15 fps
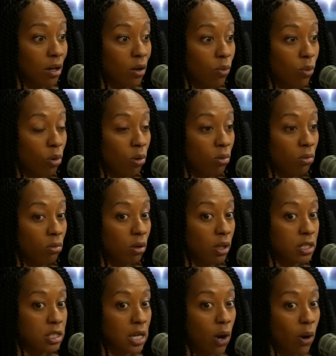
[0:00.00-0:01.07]
well,
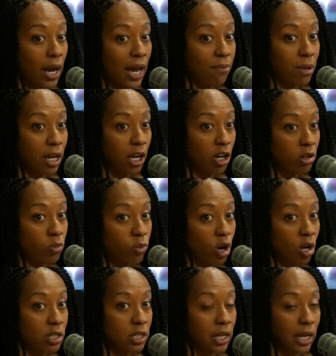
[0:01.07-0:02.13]
is how I have my hair
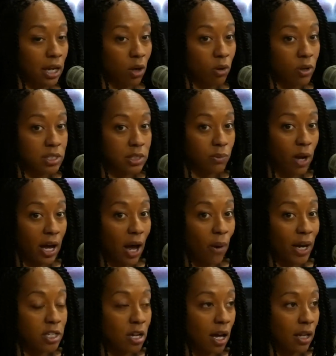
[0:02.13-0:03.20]
wrong today, or is how
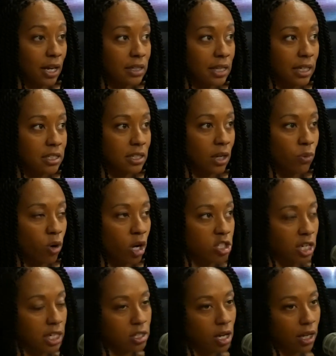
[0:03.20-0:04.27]
I talk like that today wrong? Should
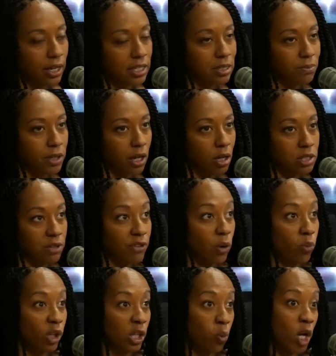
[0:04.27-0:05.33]
I talk like something else? If I
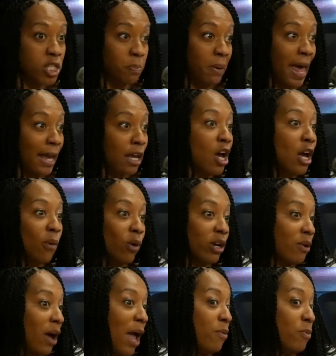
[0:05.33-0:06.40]
really was black,
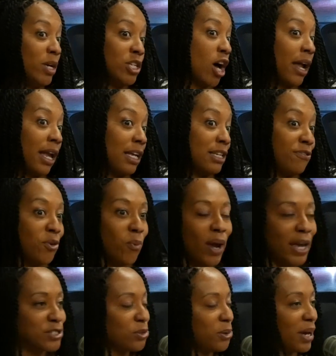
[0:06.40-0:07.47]
I would be talking a different
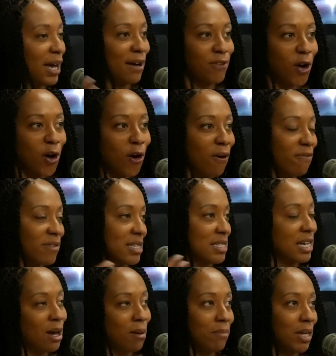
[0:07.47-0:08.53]
way. So you have all this
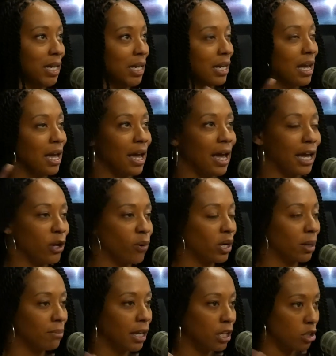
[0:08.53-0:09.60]
coming at you, and
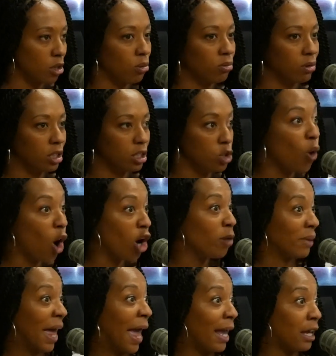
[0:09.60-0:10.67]
I'm like, no, you are
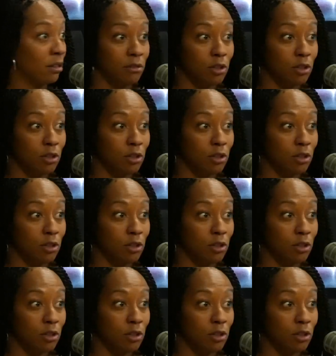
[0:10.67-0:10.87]
black.